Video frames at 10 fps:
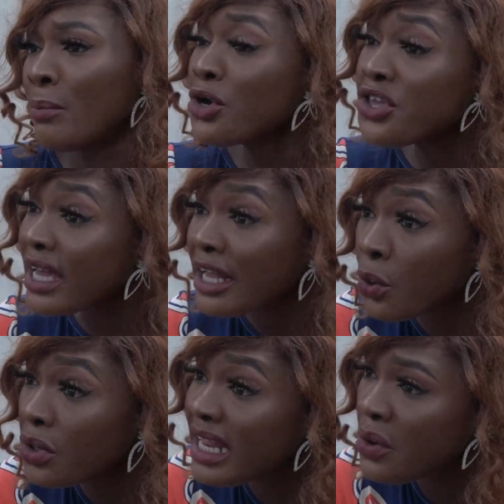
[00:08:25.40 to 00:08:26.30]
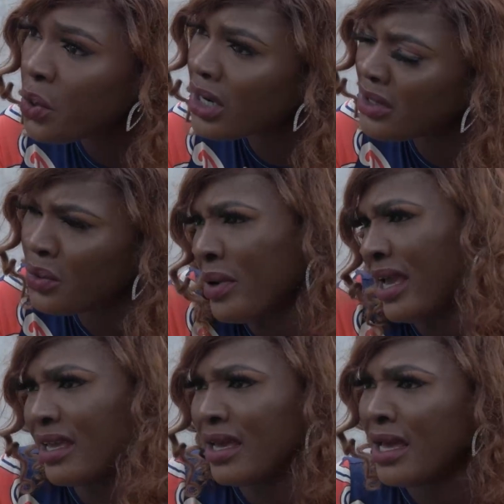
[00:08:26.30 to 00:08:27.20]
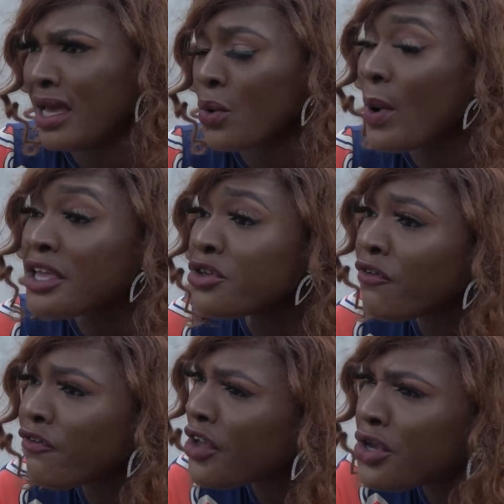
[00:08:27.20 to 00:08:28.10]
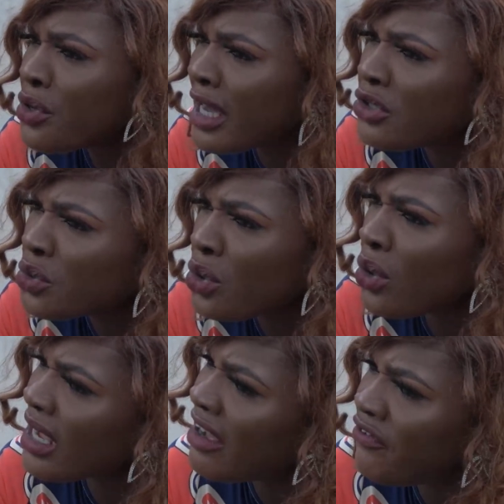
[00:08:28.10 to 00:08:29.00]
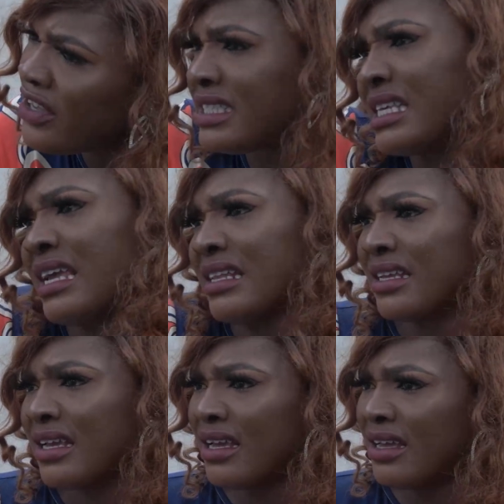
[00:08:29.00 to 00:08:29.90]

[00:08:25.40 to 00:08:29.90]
But you can only walk away when you feel you can no longer fit in.